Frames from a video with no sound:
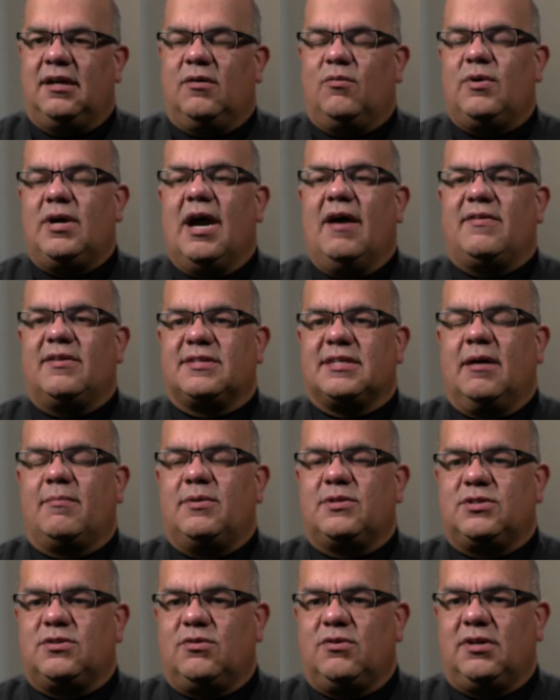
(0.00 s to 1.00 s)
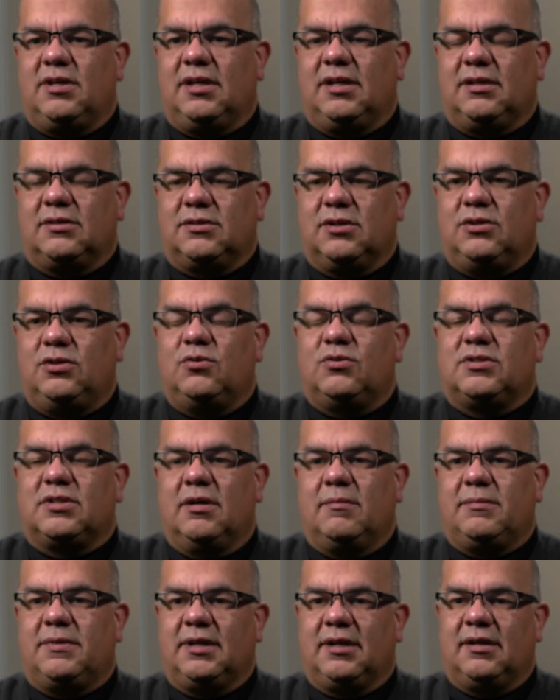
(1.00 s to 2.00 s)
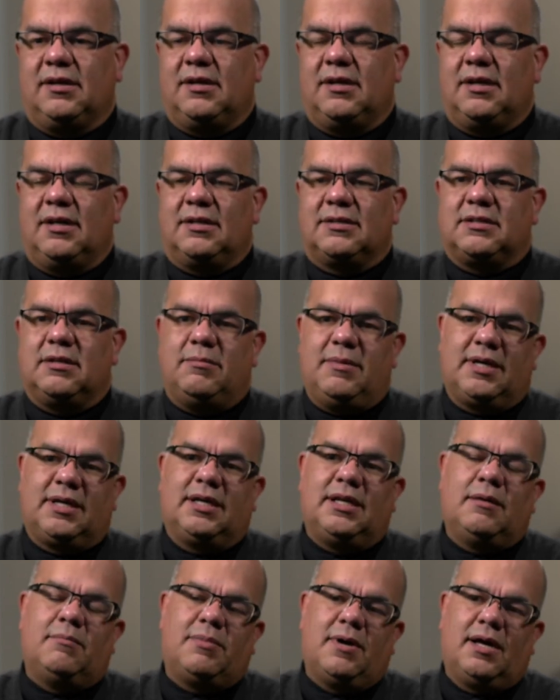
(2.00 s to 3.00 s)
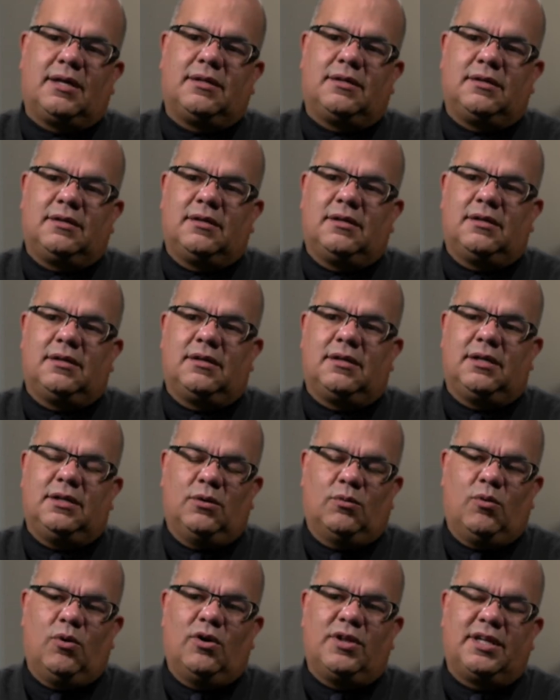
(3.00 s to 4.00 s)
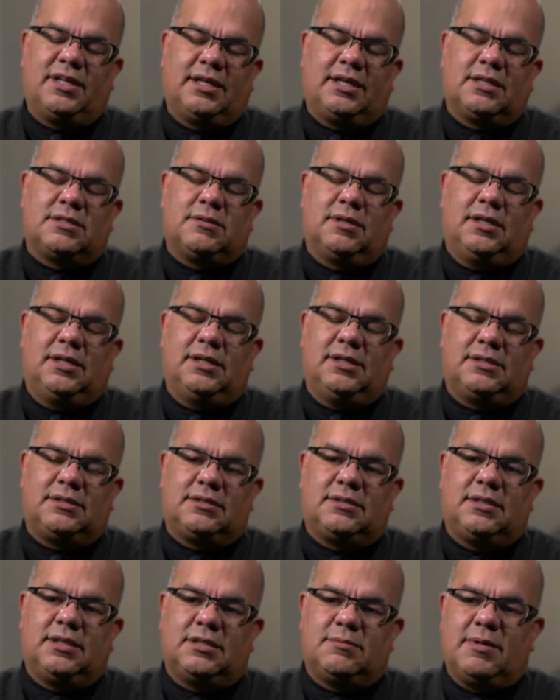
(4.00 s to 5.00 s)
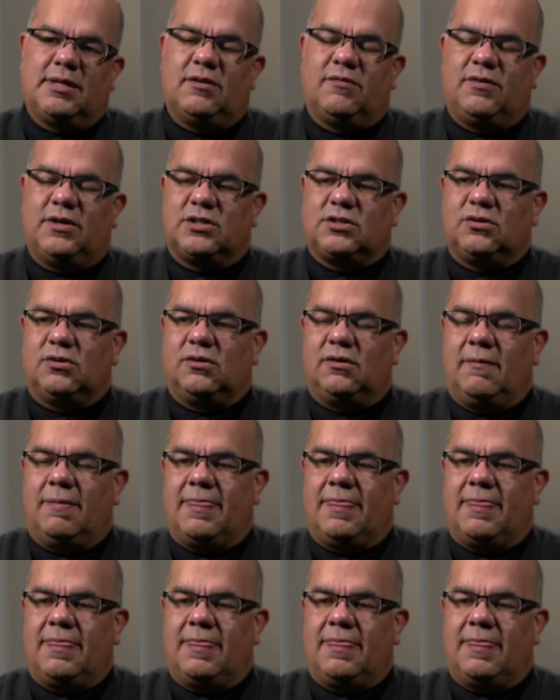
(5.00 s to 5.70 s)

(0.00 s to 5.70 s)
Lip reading: we have this opportunity to do something to make an impact in the world, I think it's beneficial.